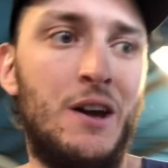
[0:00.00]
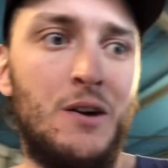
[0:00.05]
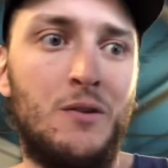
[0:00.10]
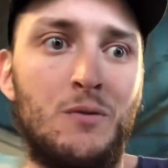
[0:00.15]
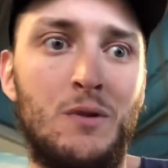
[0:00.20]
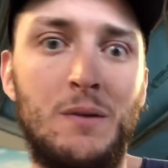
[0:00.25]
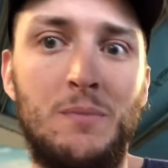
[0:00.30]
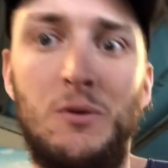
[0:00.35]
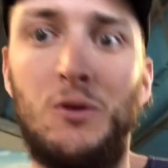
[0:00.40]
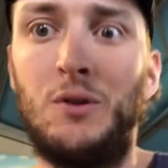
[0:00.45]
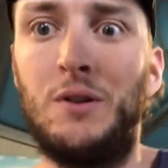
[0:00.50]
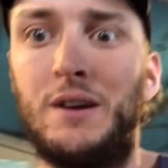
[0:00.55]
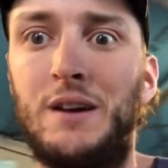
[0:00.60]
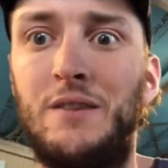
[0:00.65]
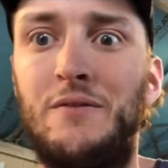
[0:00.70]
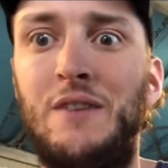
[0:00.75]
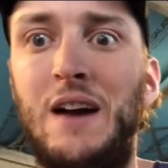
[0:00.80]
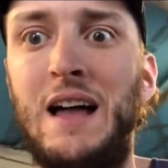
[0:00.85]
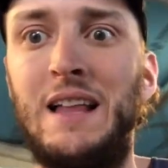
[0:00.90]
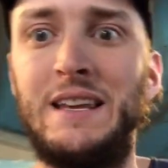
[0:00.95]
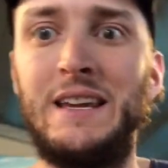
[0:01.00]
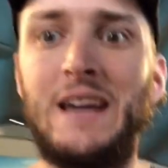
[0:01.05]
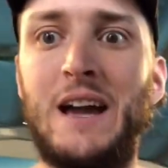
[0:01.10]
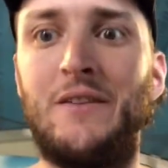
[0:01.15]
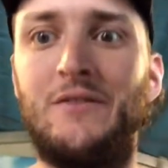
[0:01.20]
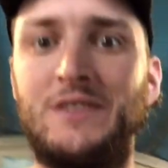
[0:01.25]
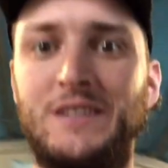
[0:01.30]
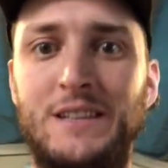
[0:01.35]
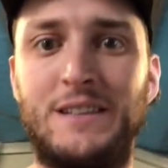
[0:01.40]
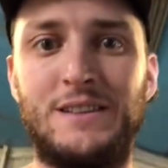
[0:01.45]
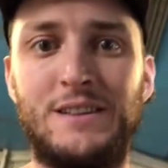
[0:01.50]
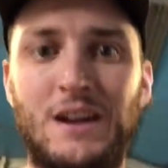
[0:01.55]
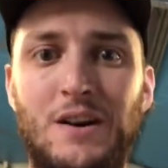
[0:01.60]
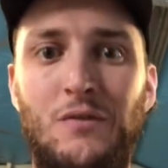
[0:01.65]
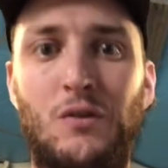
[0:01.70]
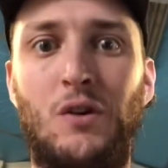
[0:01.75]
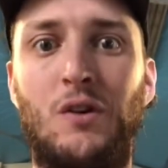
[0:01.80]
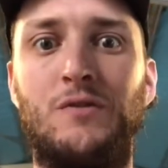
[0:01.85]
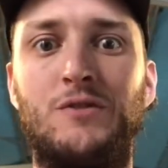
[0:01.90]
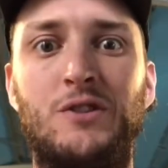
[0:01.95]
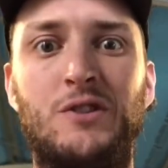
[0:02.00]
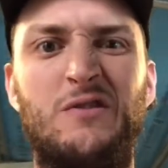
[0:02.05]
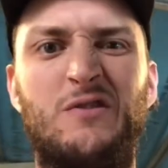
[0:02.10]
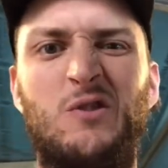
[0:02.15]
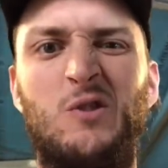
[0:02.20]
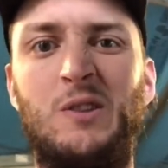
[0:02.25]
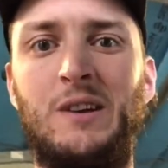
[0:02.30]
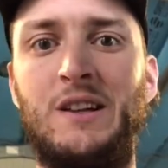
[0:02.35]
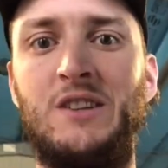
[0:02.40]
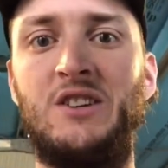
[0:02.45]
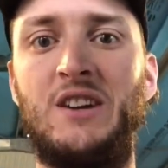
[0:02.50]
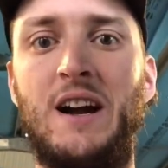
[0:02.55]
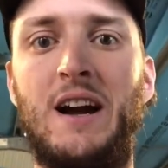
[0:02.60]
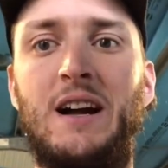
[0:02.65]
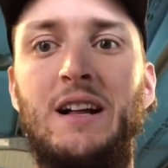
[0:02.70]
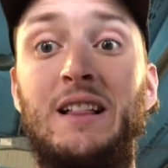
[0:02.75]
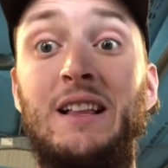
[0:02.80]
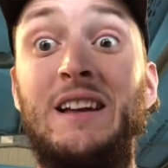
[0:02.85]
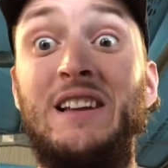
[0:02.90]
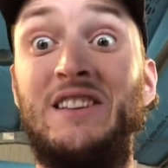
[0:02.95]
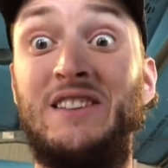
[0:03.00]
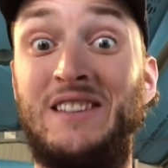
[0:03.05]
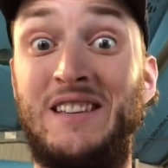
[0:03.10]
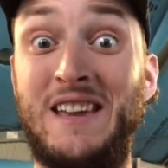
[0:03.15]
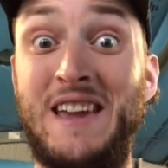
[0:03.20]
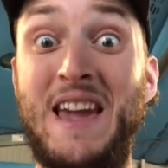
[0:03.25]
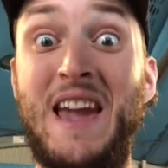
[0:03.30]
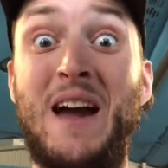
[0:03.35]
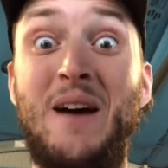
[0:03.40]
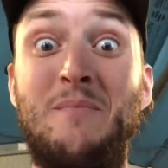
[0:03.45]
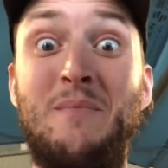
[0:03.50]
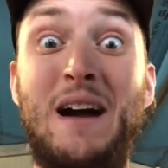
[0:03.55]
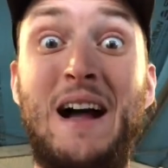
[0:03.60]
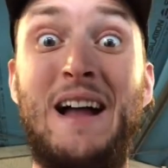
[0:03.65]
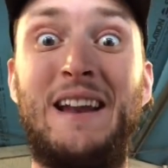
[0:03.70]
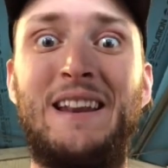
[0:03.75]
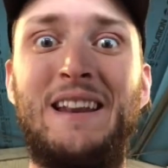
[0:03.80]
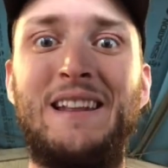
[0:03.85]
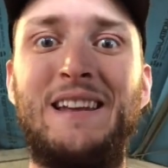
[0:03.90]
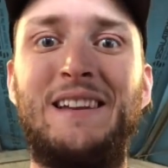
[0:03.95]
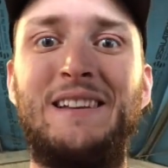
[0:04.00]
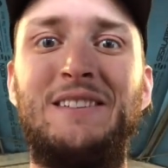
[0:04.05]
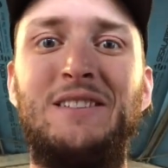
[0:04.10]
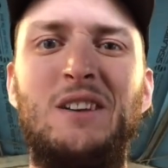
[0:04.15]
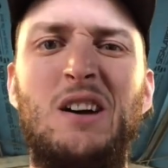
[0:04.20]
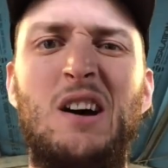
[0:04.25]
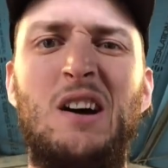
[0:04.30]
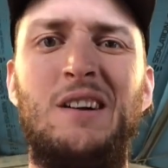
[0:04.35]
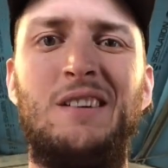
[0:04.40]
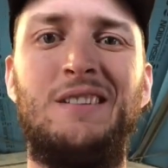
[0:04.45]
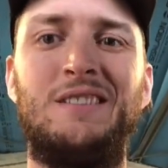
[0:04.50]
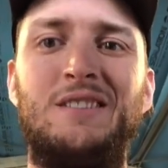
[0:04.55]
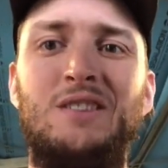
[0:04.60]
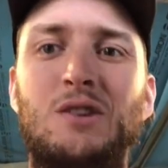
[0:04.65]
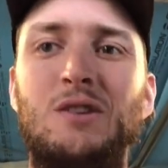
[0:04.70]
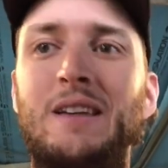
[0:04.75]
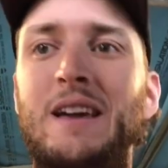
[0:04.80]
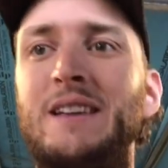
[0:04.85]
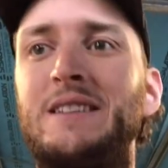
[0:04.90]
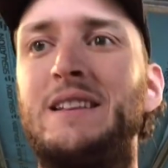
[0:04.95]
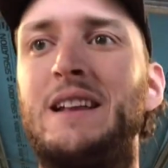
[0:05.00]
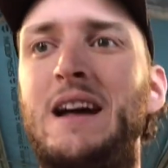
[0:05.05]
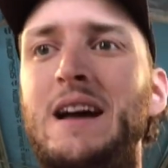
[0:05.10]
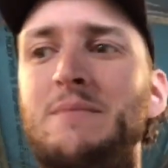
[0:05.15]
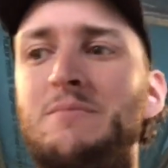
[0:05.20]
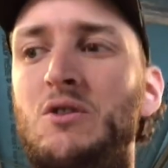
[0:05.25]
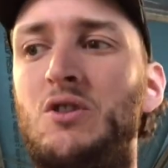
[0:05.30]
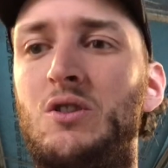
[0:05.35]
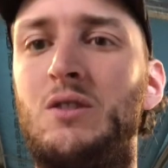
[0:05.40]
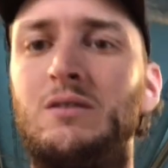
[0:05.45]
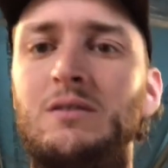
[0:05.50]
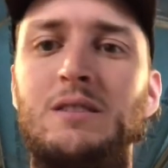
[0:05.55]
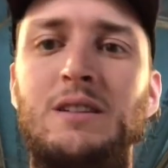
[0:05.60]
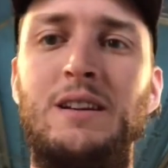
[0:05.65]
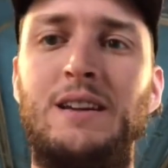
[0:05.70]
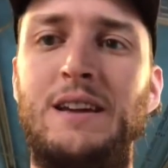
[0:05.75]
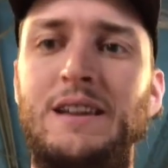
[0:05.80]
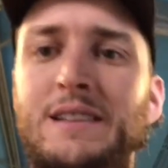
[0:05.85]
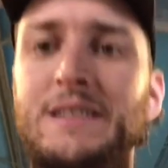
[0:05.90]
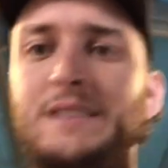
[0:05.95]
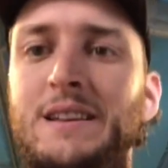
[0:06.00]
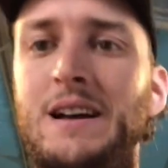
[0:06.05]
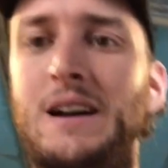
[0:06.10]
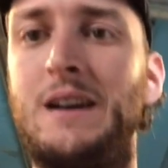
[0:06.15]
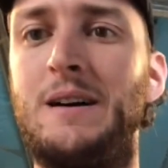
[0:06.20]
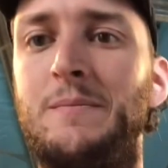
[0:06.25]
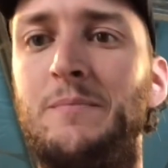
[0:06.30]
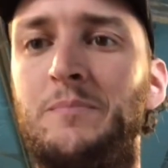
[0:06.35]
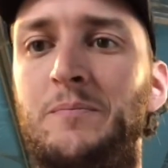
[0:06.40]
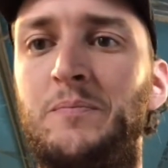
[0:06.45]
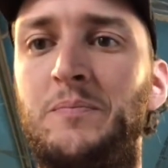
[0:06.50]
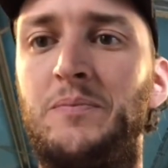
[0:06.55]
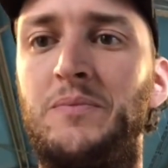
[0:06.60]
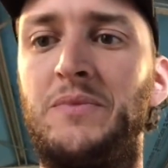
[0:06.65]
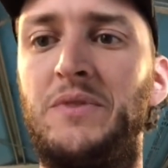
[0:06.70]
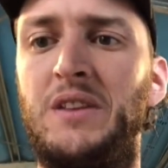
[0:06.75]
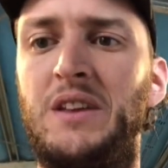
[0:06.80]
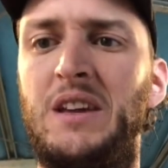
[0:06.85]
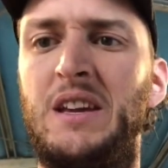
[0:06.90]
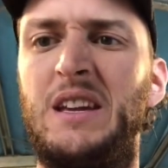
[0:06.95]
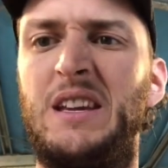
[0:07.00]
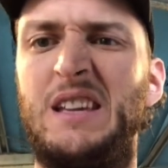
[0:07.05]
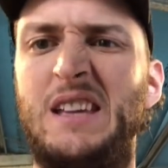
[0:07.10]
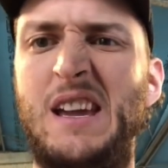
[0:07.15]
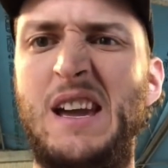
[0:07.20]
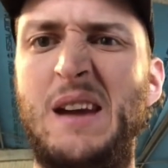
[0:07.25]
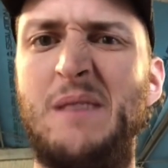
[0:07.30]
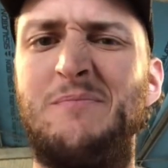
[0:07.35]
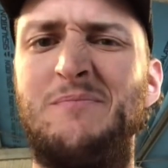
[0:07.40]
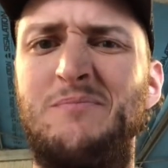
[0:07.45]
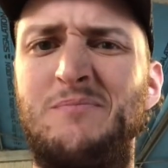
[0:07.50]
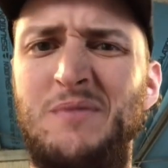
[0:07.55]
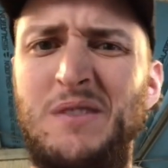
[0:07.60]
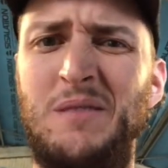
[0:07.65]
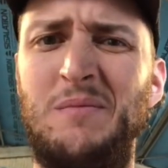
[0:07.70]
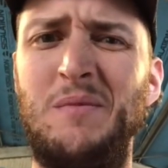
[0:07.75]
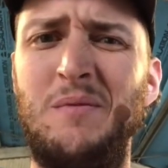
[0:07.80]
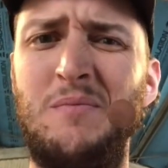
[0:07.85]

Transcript: rip all the valley covers and stuff off, a full EGR clean, see how bad it is. So 2008 model, it's, um, yeah, gonna be